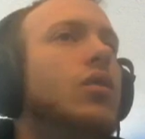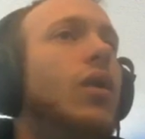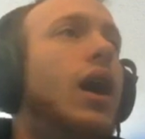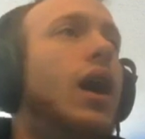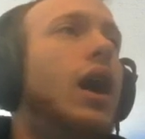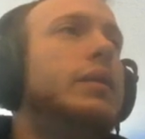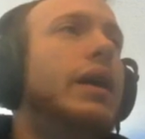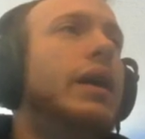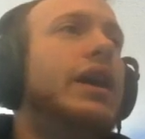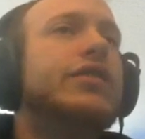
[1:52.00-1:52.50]

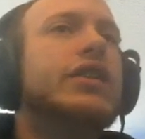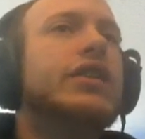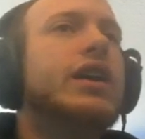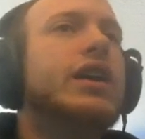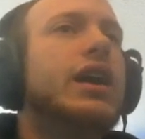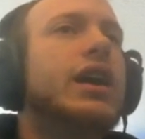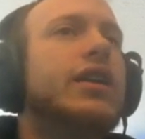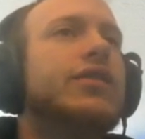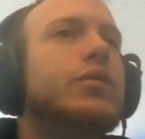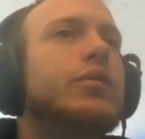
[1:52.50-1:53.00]
Wow, I'm
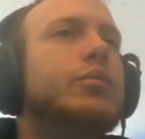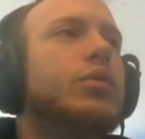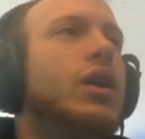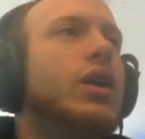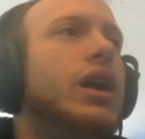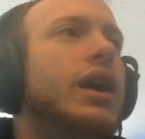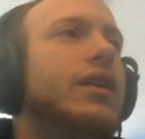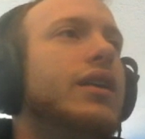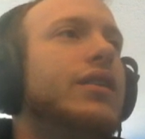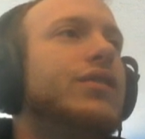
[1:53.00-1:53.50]
actually kind of
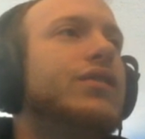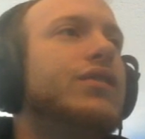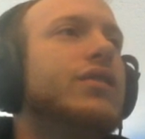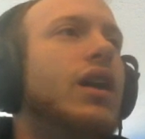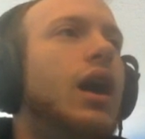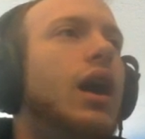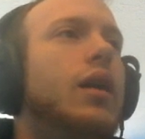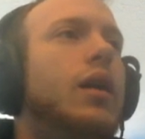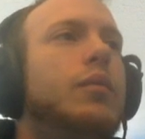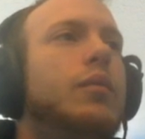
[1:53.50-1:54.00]

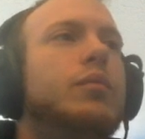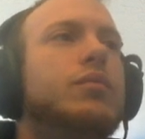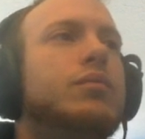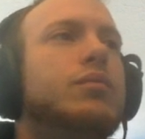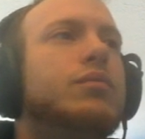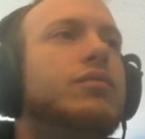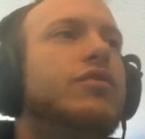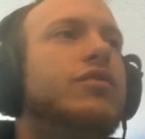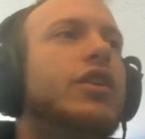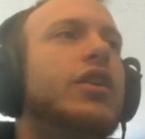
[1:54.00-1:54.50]
surprised.
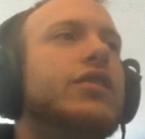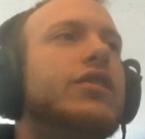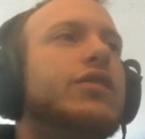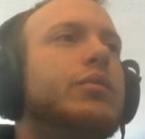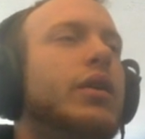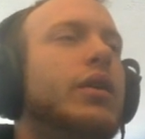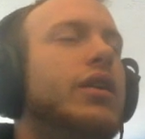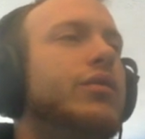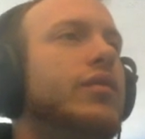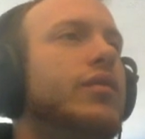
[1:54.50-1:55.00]
I'm very
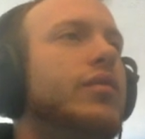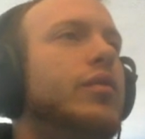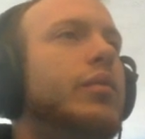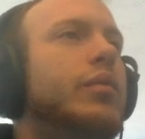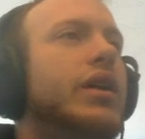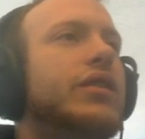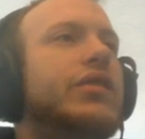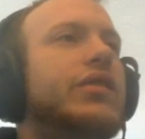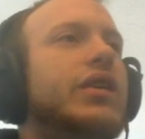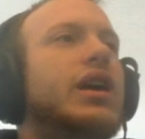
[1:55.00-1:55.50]
surprised we have
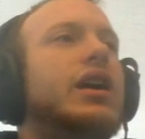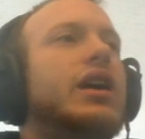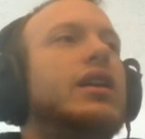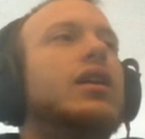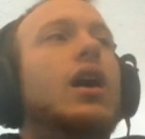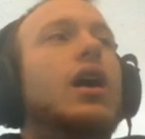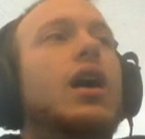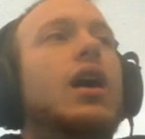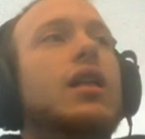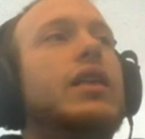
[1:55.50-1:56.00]
the best
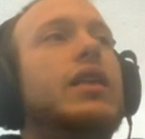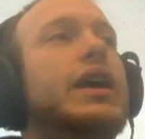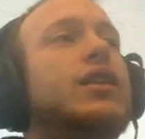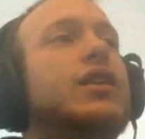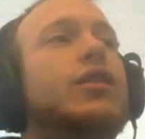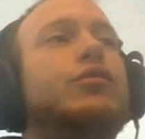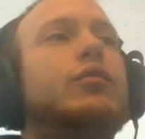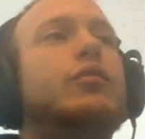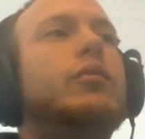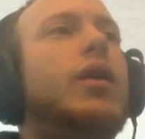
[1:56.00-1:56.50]
hand.
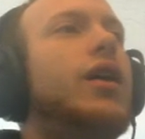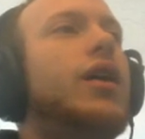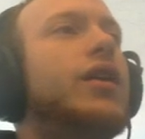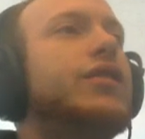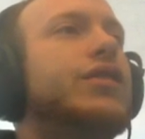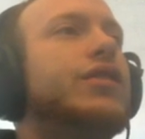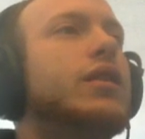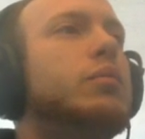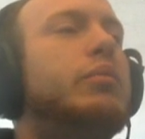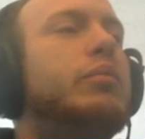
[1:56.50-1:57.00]
Like, if
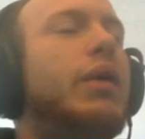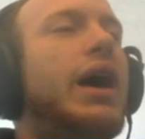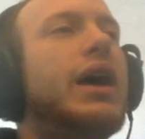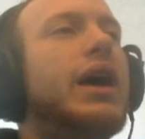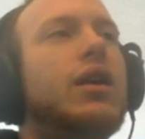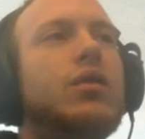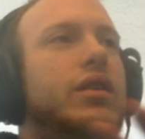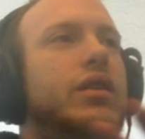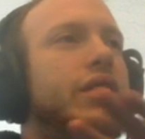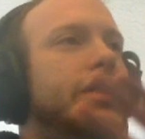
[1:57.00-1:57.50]
Memelis had
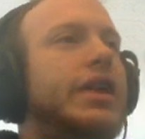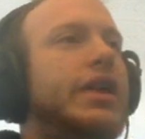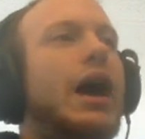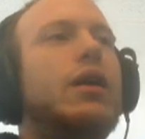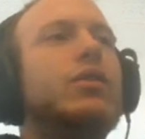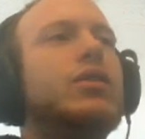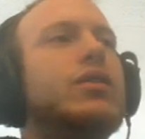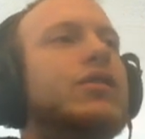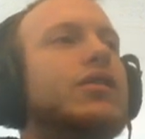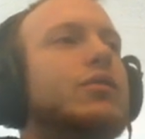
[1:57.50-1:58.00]
bet,
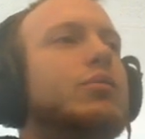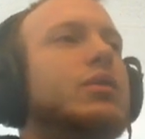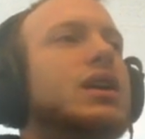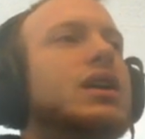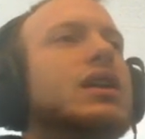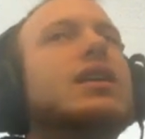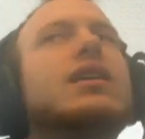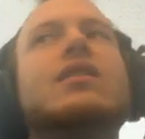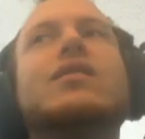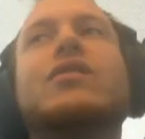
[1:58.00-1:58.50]
that would just
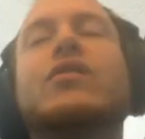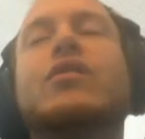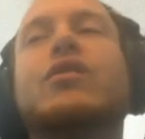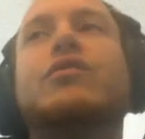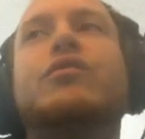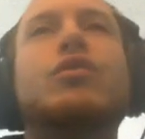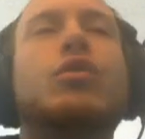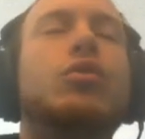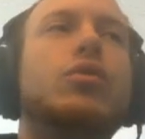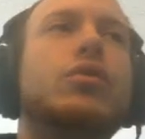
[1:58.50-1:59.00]
be an
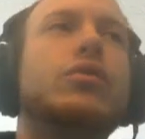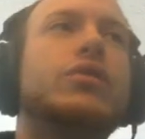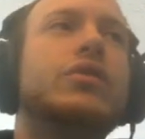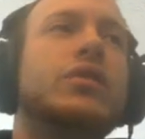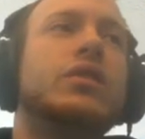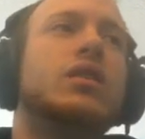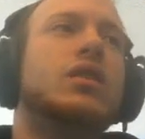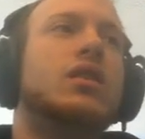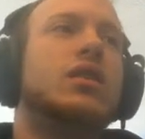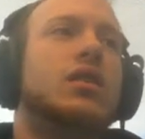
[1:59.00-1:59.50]
insta-fold.